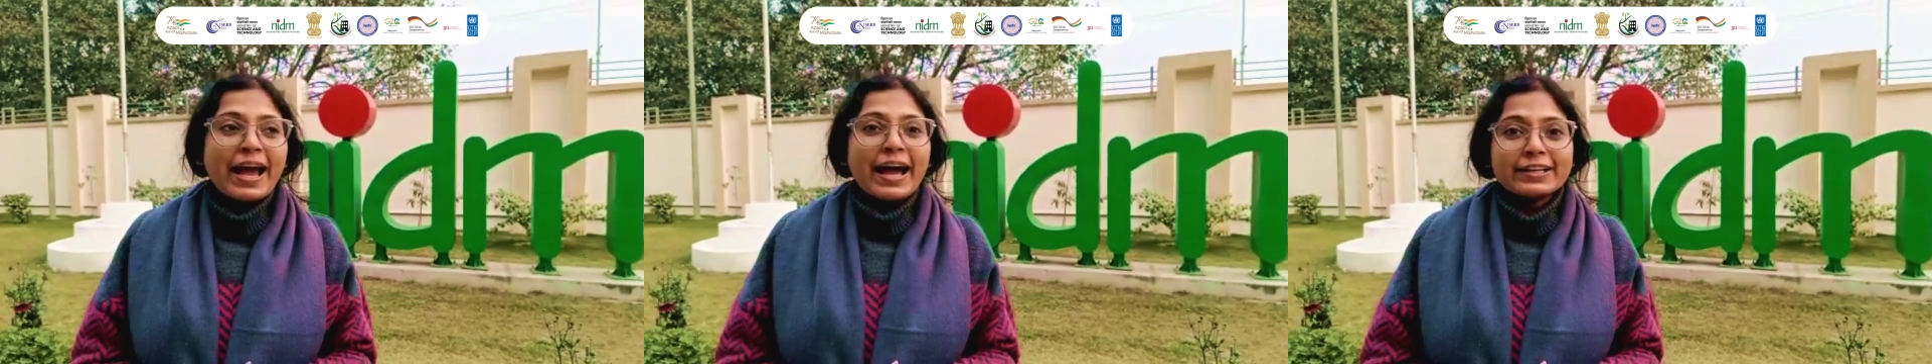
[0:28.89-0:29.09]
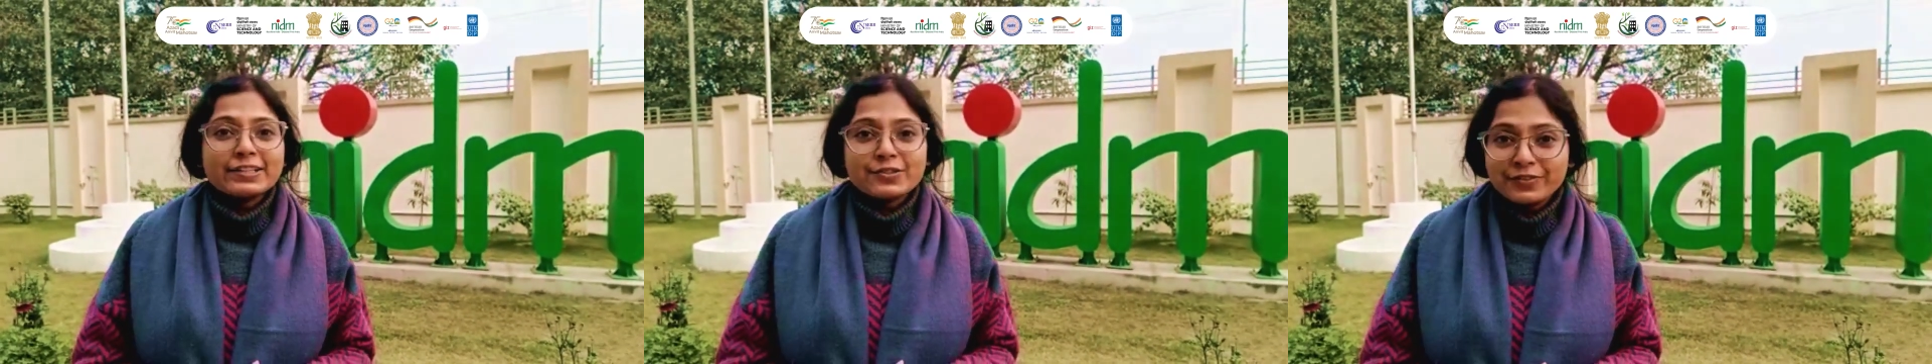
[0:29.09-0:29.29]

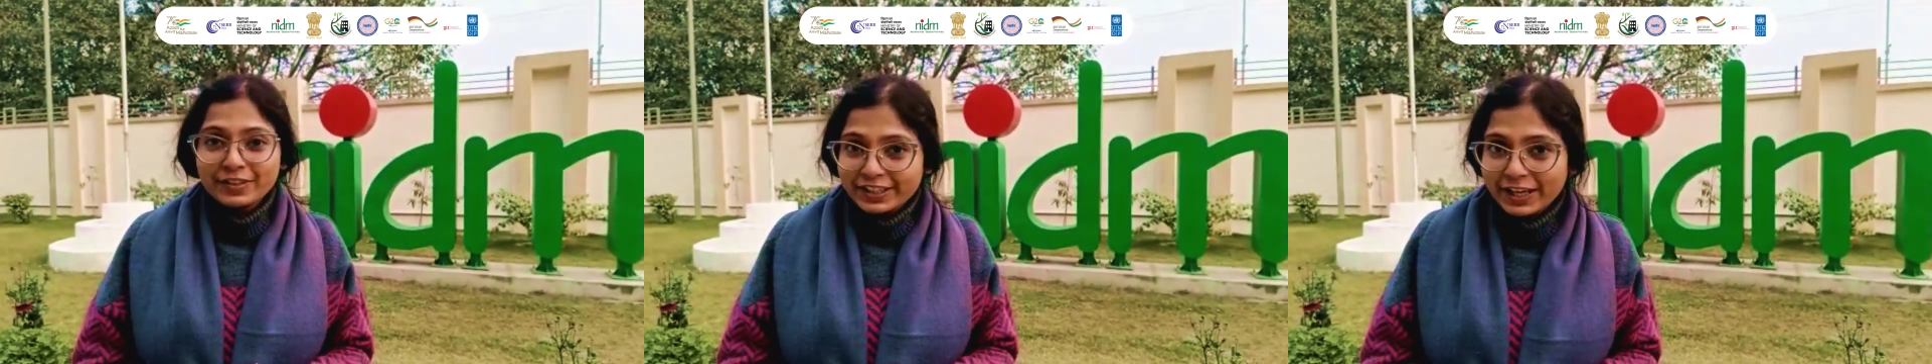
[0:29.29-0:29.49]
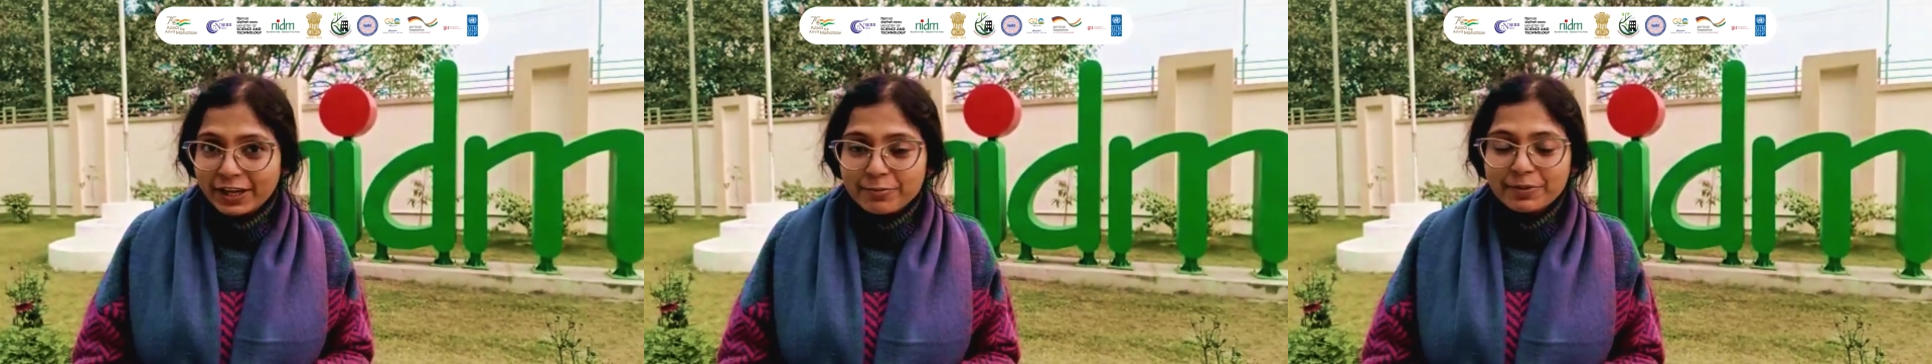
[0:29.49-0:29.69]
at
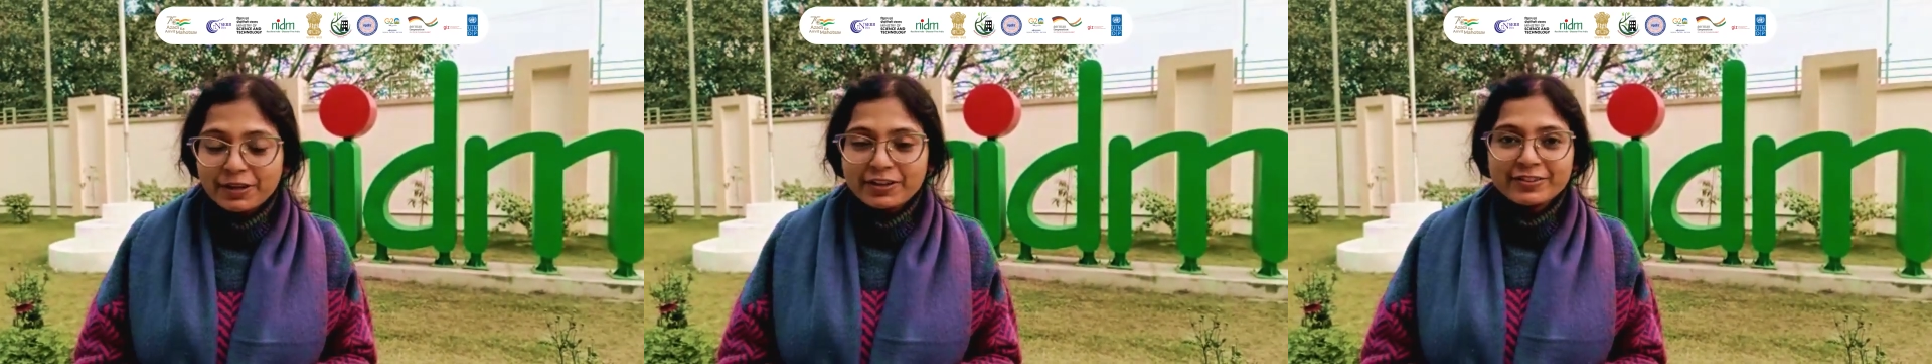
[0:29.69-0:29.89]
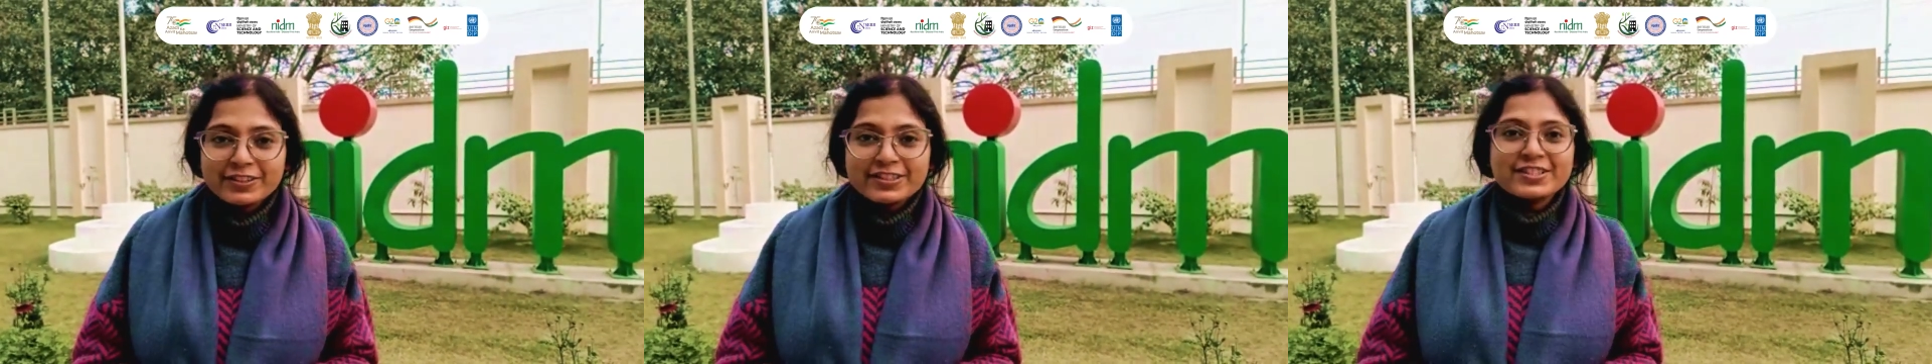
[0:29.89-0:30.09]
Vigyan
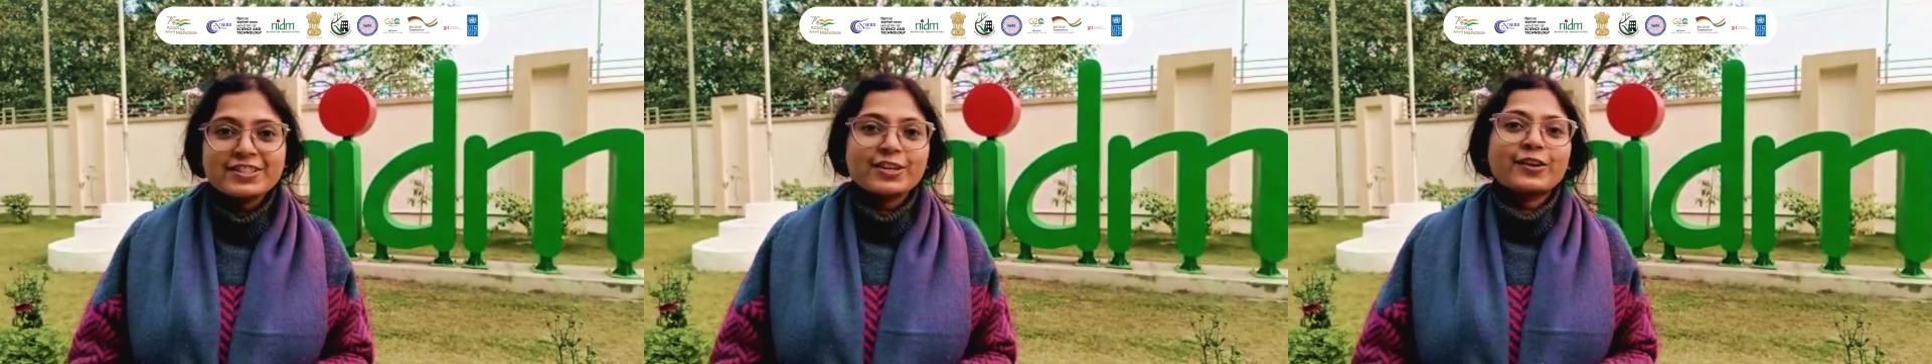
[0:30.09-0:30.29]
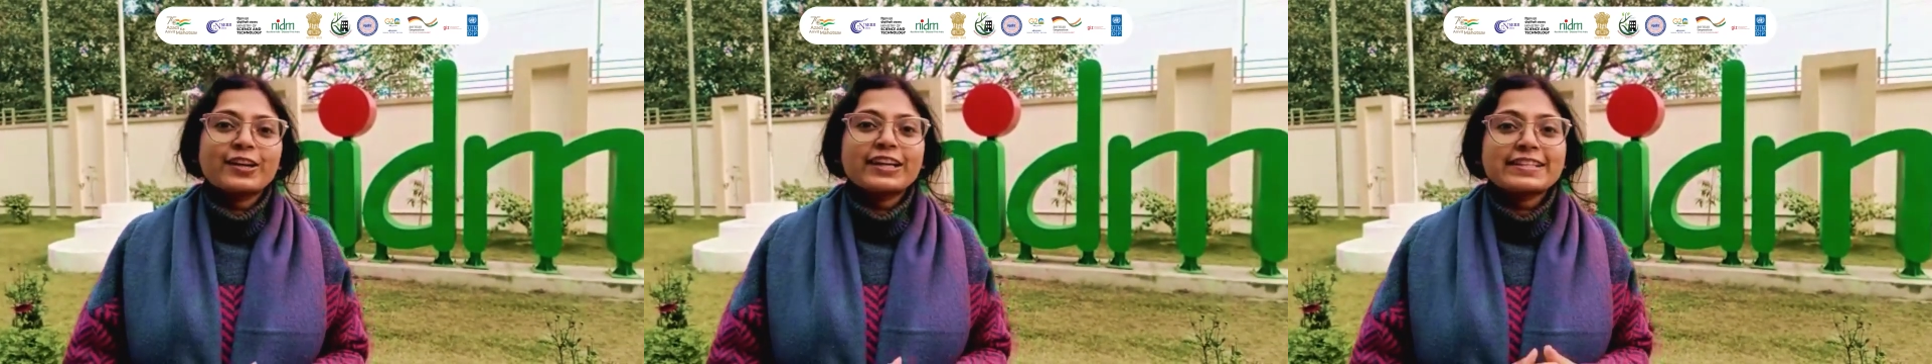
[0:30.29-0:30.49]
Bhavan
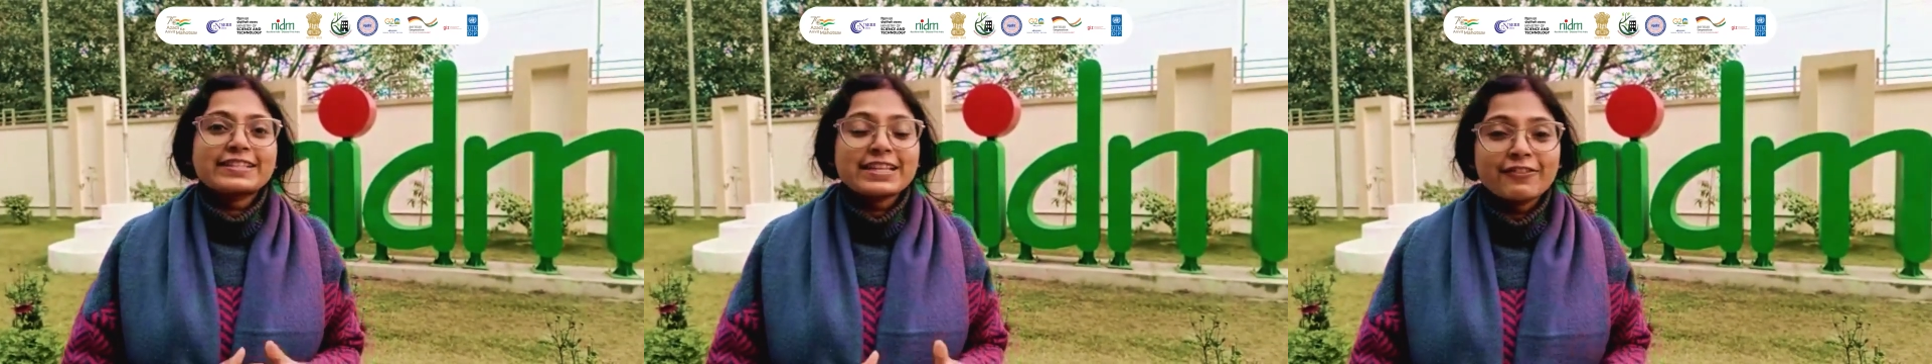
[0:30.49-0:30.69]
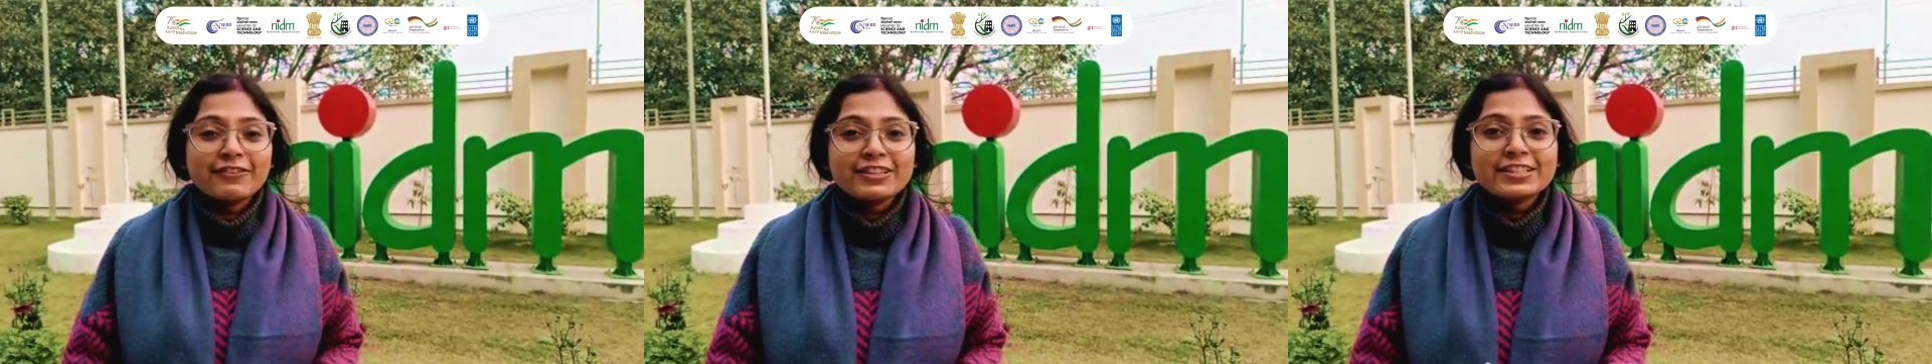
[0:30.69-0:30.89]
during
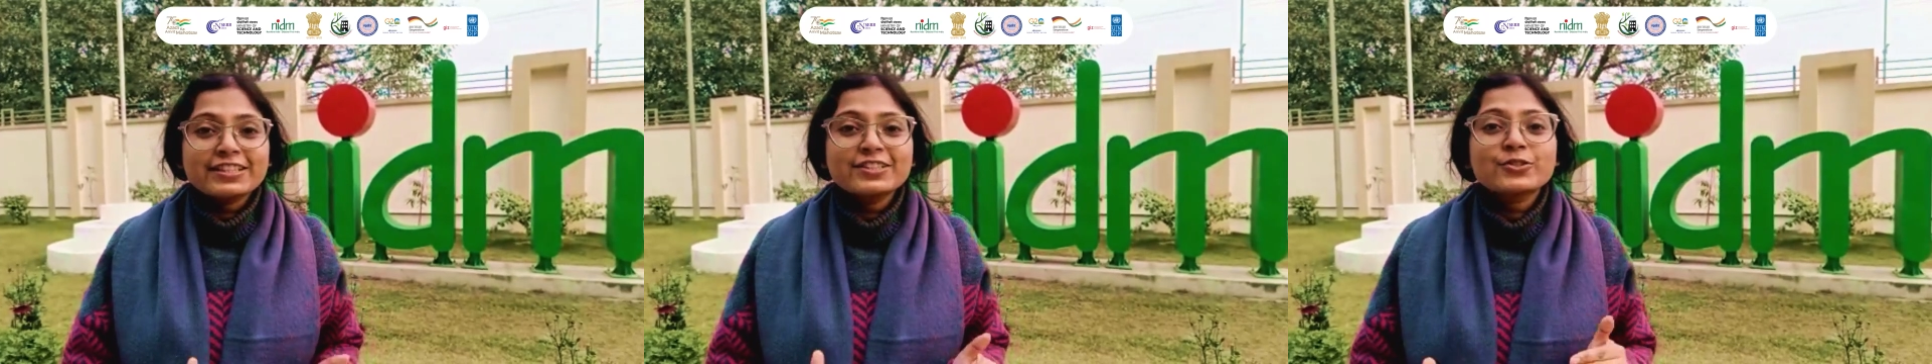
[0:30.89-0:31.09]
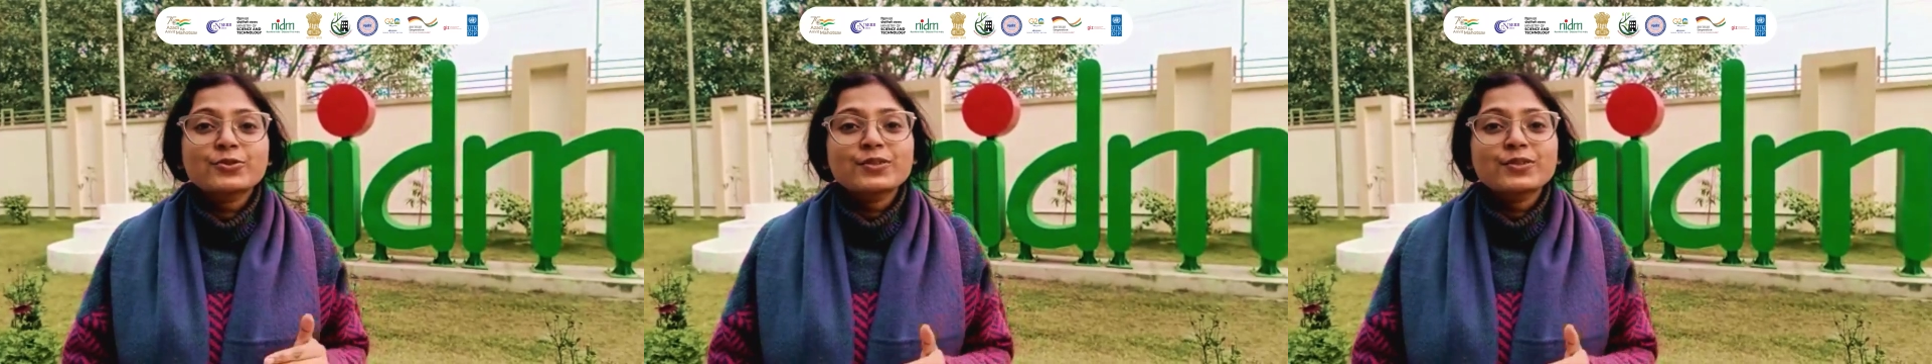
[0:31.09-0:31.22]
17